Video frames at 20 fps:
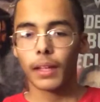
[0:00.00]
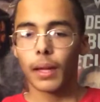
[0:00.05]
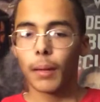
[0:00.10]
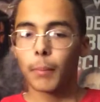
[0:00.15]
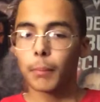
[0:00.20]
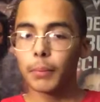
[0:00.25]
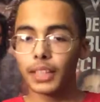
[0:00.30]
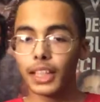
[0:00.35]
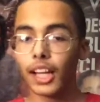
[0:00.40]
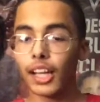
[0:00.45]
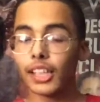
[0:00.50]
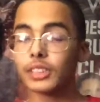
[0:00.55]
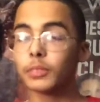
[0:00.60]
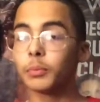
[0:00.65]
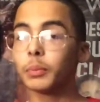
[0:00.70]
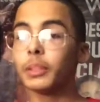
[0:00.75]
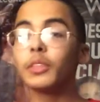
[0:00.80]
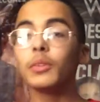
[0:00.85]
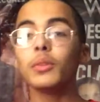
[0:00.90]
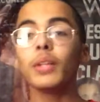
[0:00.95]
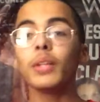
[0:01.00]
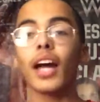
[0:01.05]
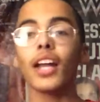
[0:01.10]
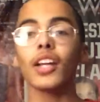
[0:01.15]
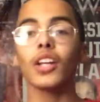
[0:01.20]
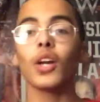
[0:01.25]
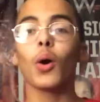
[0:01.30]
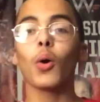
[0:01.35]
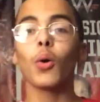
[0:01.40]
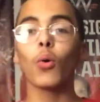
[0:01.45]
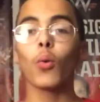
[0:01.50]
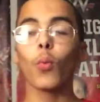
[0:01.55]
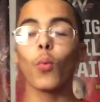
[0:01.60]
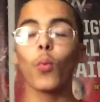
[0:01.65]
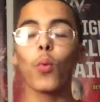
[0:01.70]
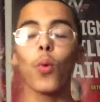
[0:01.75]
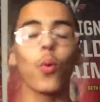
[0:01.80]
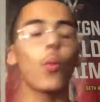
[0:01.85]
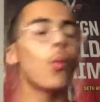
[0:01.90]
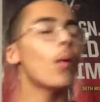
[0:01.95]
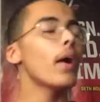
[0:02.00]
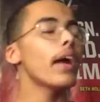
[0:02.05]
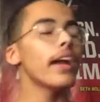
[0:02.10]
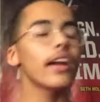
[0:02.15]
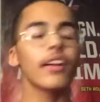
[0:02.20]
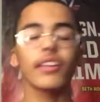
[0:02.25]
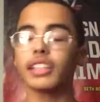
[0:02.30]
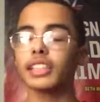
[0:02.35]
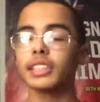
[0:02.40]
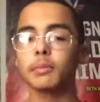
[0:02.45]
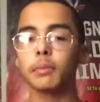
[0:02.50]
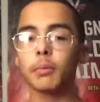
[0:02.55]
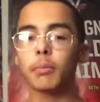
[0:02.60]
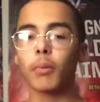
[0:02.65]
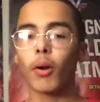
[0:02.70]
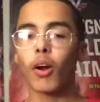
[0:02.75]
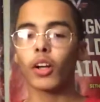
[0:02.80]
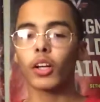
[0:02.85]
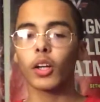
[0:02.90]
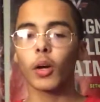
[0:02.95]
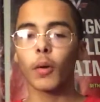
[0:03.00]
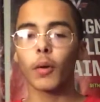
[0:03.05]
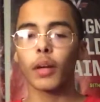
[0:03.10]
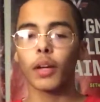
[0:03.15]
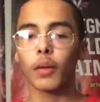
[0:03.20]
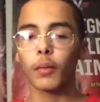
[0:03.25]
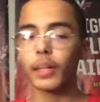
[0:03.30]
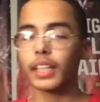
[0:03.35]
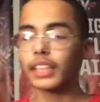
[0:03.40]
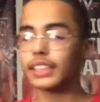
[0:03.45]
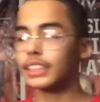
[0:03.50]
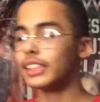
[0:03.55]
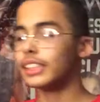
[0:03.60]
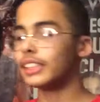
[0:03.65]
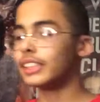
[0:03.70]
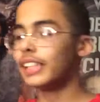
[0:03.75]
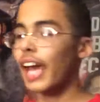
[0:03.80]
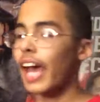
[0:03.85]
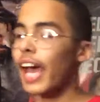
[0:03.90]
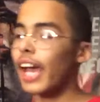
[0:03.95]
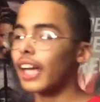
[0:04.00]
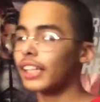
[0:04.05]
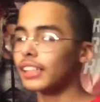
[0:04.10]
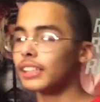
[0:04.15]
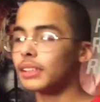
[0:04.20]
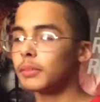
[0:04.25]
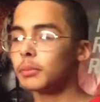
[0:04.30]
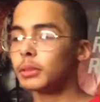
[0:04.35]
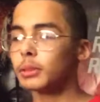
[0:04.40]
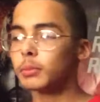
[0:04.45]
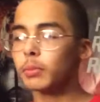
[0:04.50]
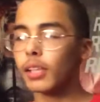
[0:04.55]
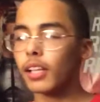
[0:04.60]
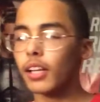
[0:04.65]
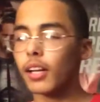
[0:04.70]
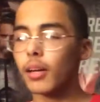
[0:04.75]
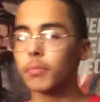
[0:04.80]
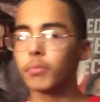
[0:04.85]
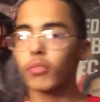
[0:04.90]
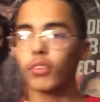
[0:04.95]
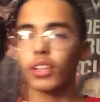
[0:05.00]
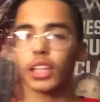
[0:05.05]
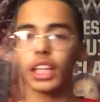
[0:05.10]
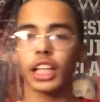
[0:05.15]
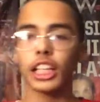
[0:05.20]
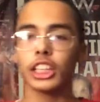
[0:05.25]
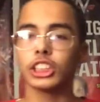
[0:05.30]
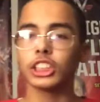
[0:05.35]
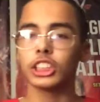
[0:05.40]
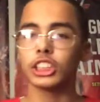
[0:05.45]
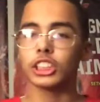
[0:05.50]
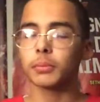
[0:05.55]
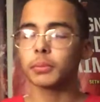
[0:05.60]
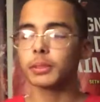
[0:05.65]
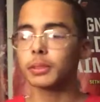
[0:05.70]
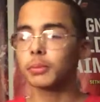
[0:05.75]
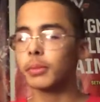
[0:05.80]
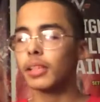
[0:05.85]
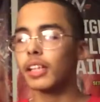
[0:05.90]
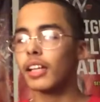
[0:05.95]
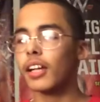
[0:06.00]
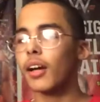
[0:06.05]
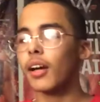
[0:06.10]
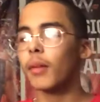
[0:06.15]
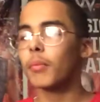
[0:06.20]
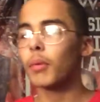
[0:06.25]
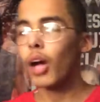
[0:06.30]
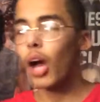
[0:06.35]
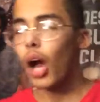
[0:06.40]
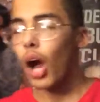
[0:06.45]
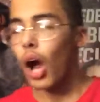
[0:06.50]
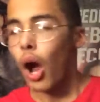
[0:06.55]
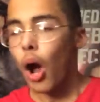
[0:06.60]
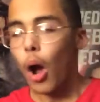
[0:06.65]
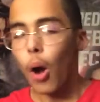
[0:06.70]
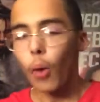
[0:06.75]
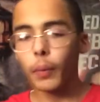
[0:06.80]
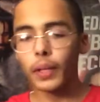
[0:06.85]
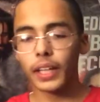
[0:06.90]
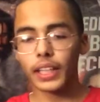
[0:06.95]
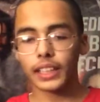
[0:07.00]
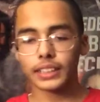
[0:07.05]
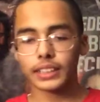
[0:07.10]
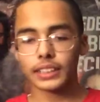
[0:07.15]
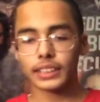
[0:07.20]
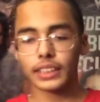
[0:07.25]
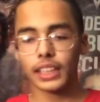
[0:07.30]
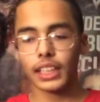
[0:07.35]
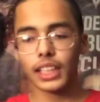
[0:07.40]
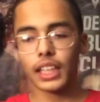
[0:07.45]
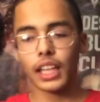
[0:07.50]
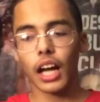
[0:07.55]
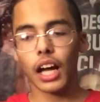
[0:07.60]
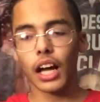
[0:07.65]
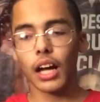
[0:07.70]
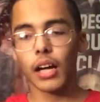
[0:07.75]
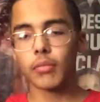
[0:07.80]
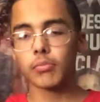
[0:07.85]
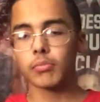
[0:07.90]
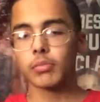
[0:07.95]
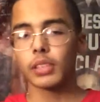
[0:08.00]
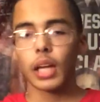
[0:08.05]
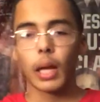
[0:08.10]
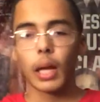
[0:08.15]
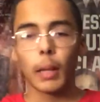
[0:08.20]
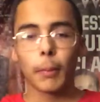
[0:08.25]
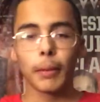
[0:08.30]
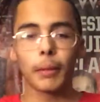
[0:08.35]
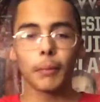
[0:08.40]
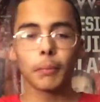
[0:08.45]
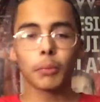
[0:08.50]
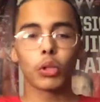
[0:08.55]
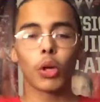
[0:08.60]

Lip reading: because we do not know where these people are going. We could see tag teams split up, relationships split up. We could see people